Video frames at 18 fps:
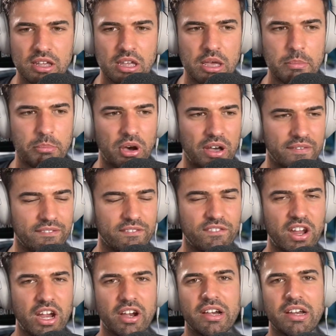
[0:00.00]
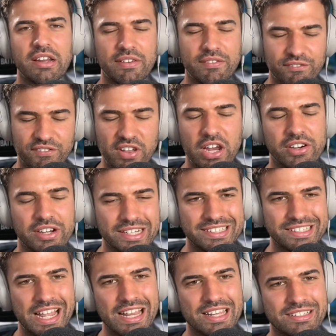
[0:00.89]
by very, very
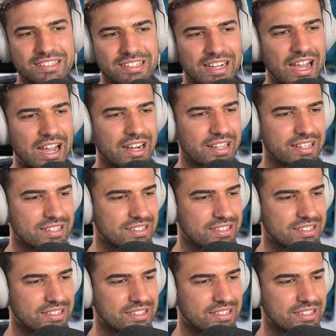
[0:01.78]
talented artists.